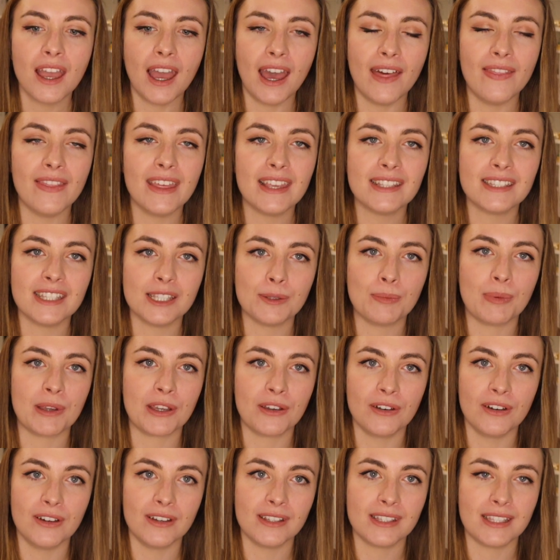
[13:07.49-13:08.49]
And this is
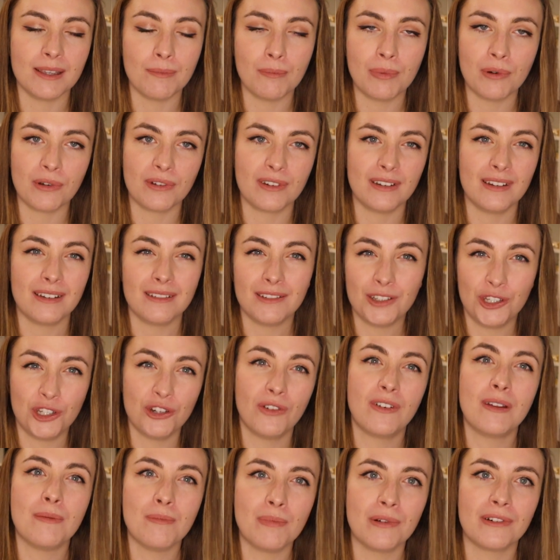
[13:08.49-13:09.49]
because
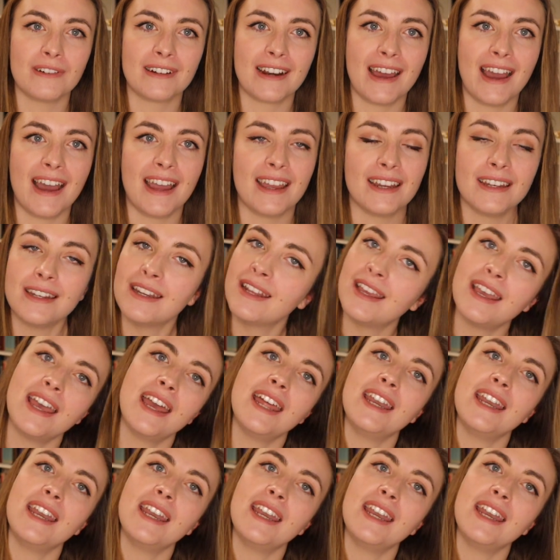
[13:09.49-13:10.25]
during book 9,